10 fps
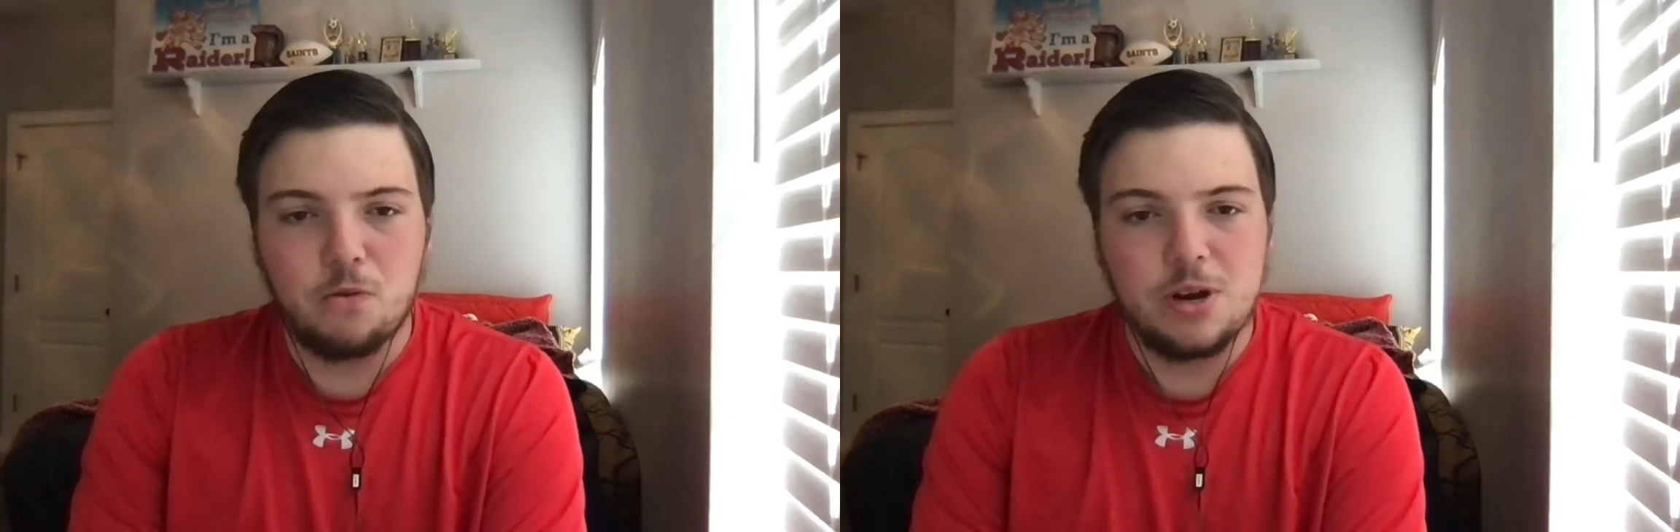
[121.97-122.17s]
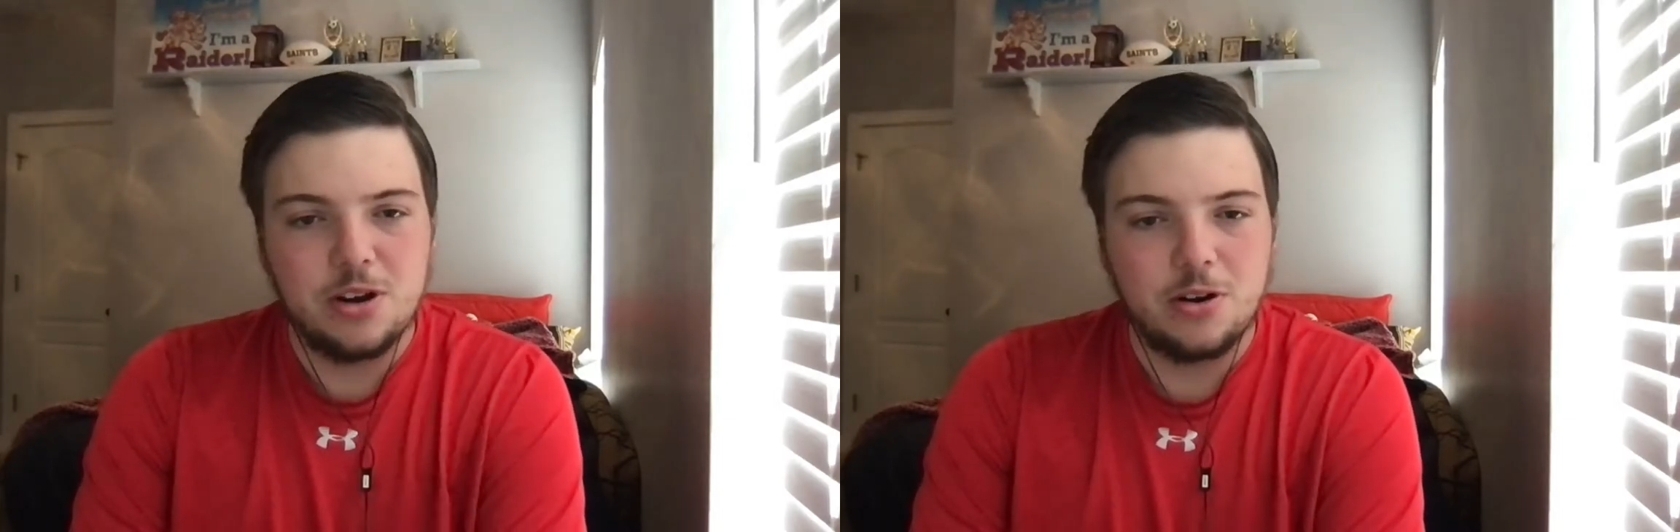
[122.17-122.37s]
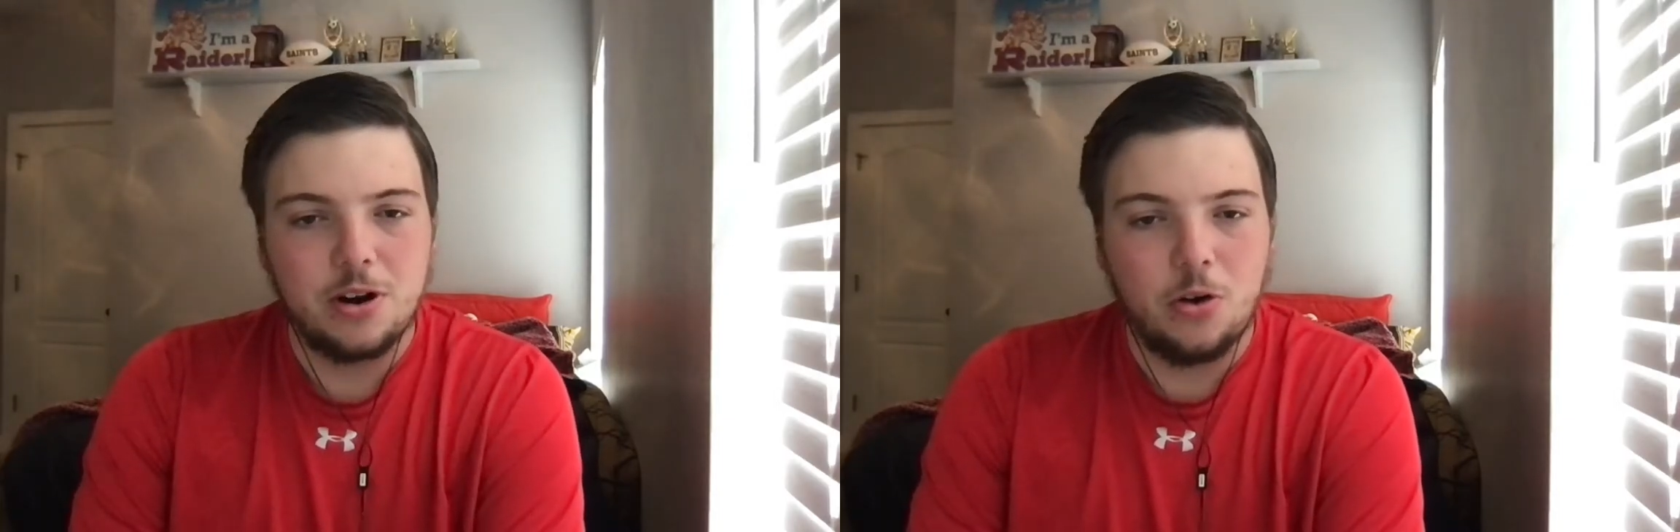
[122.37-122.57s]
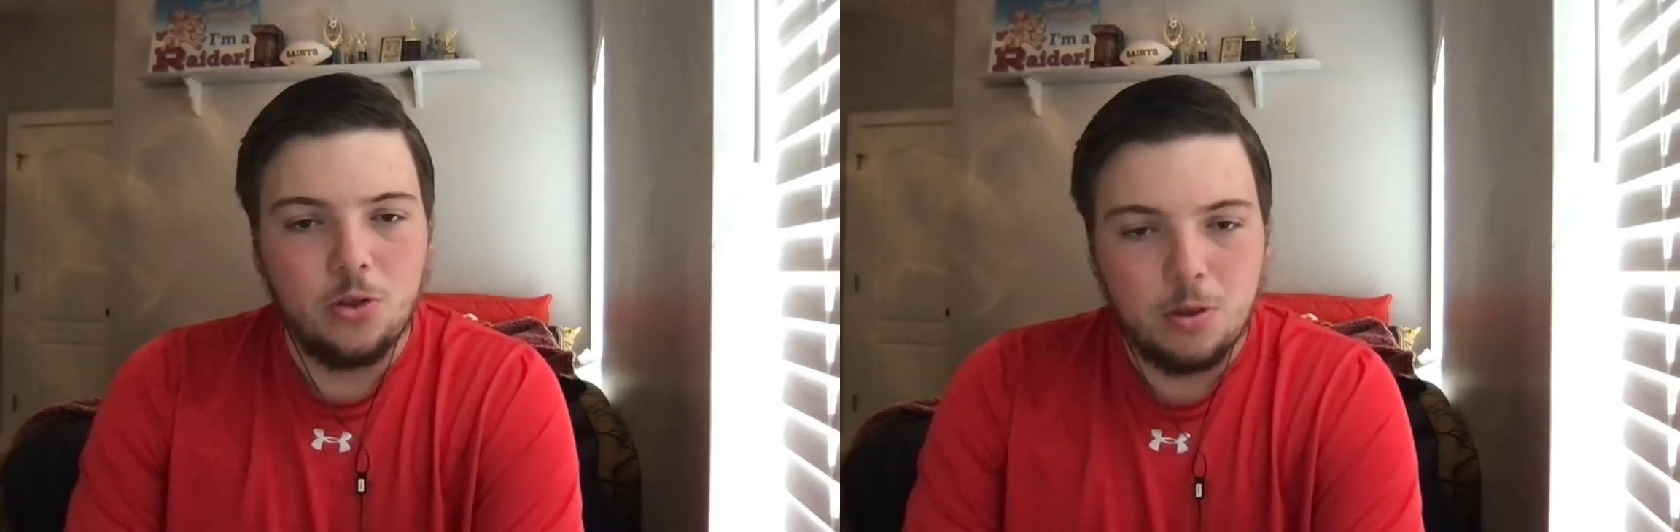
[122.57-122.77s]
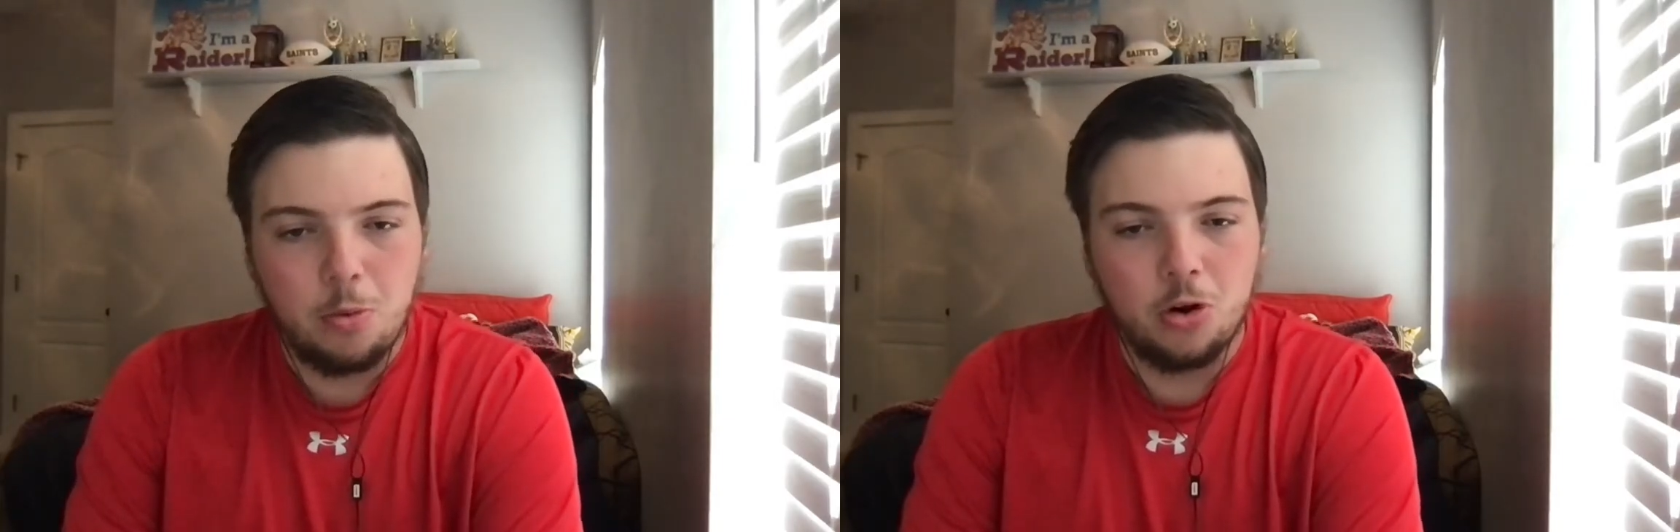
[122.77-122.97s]
when you're on
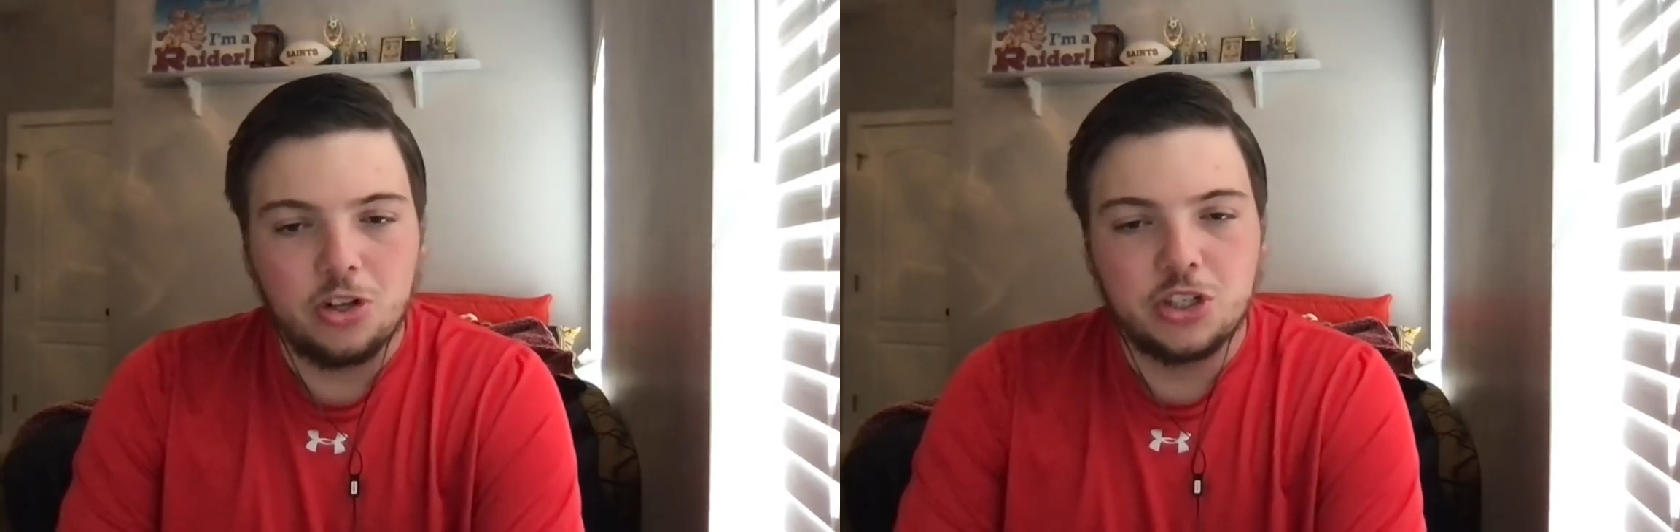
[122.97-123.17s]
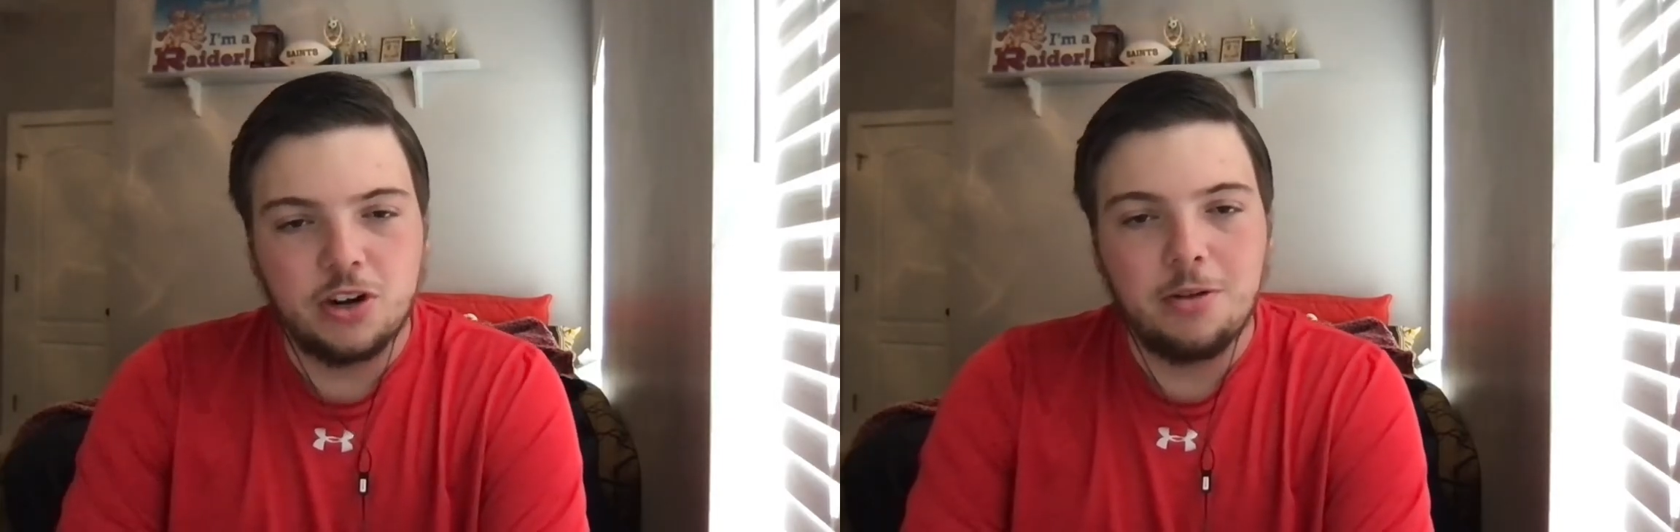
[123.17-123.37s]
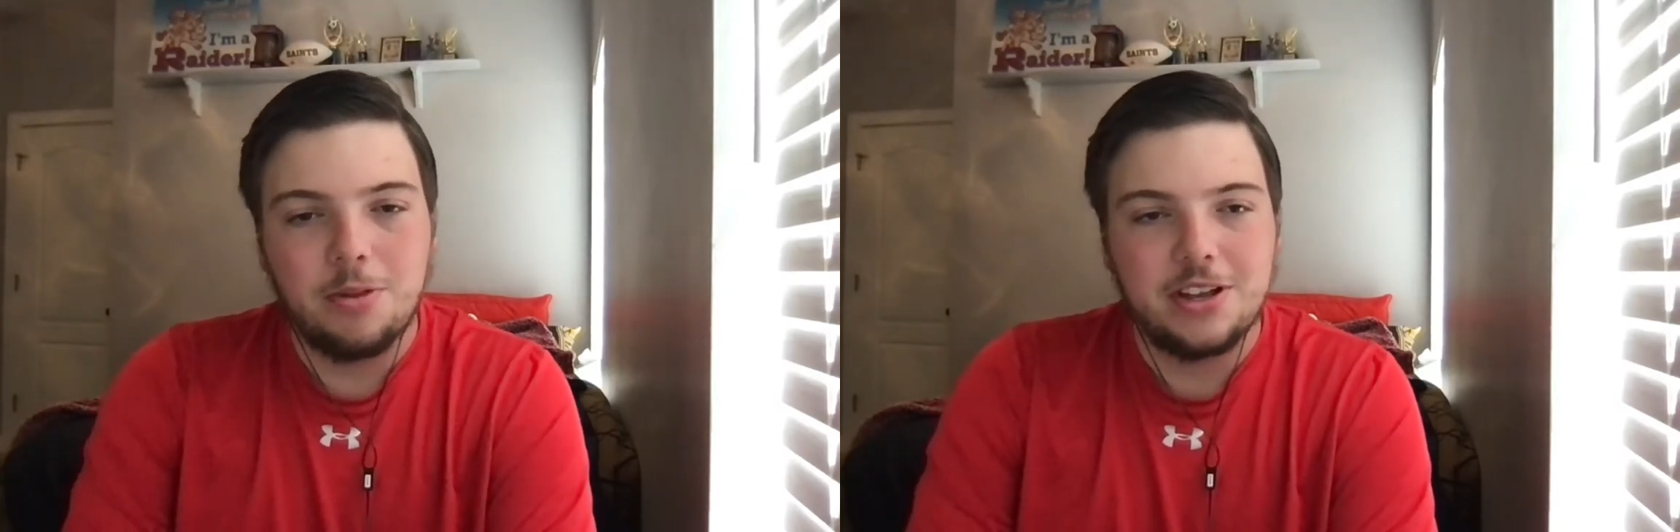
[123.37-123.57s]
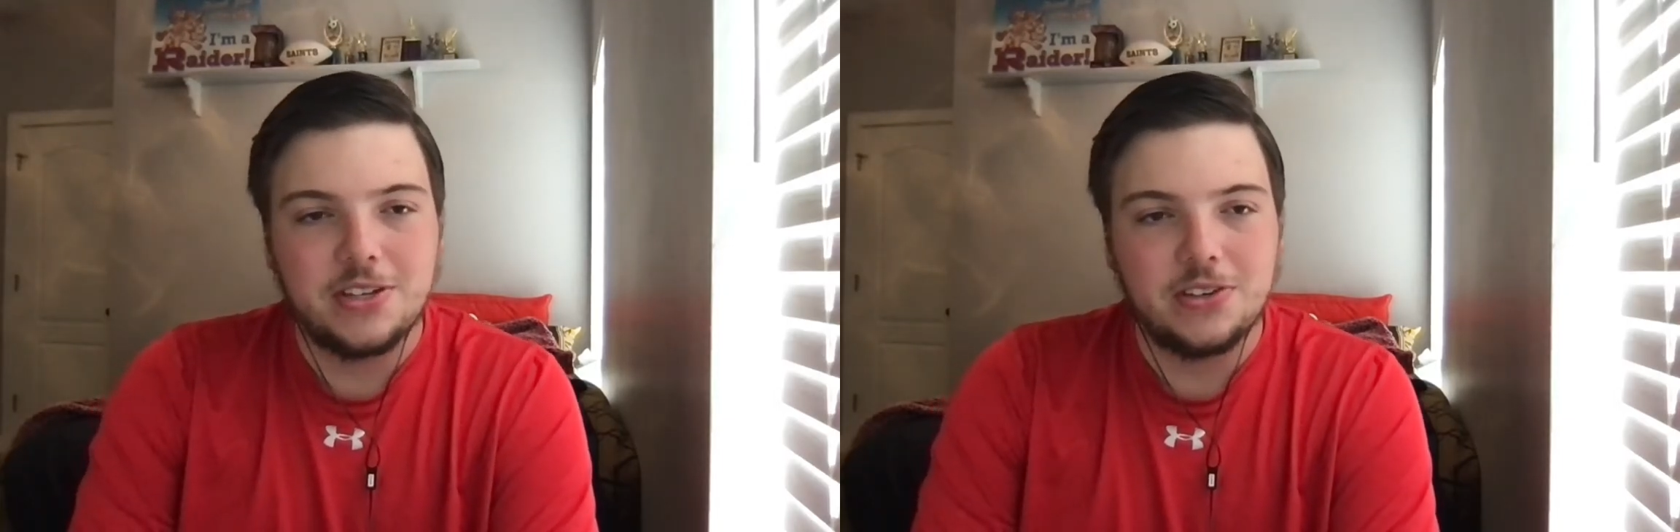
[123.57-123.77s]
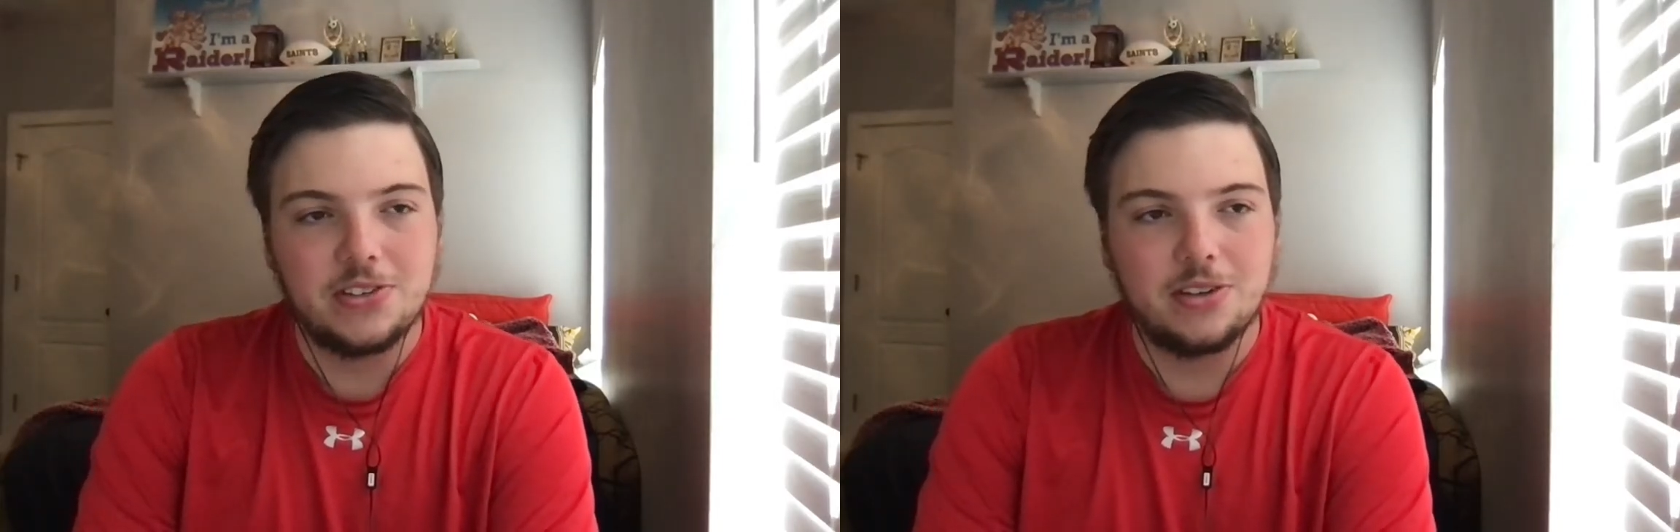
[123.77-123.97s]
the Portland
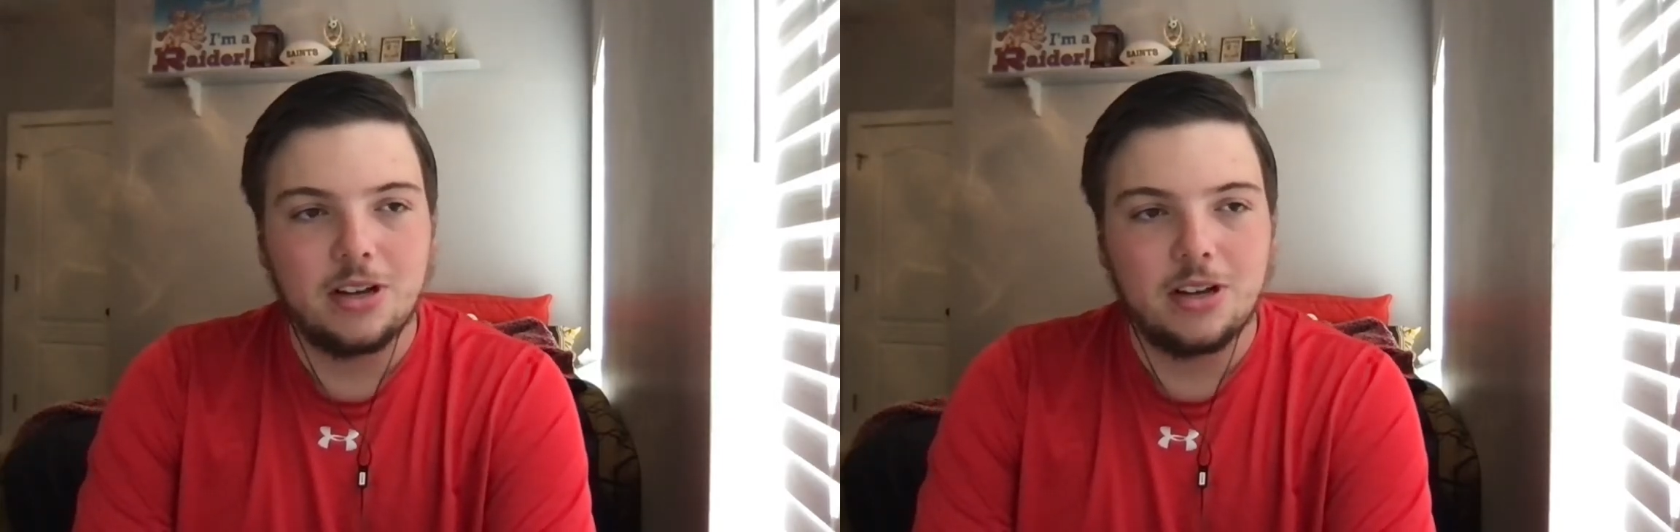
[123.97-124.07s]
Trailblazers